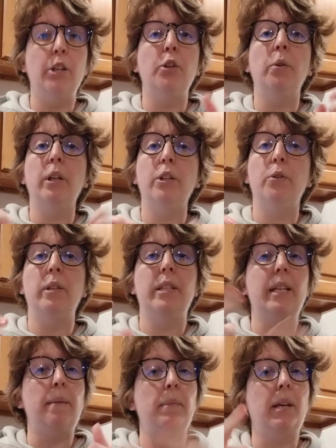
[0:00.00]
you can do the
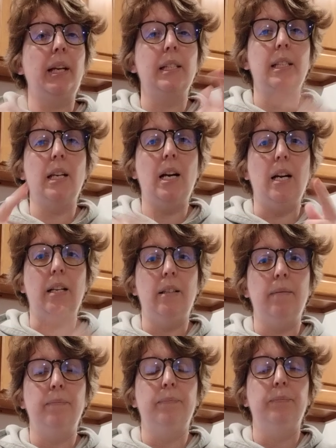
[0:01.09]
same thing in sign.
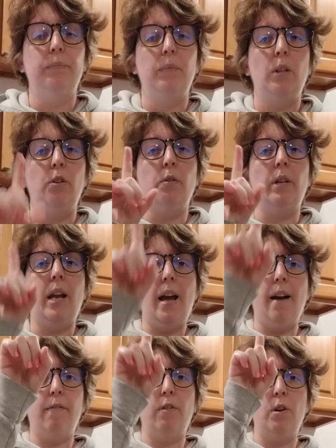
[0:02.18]
You can have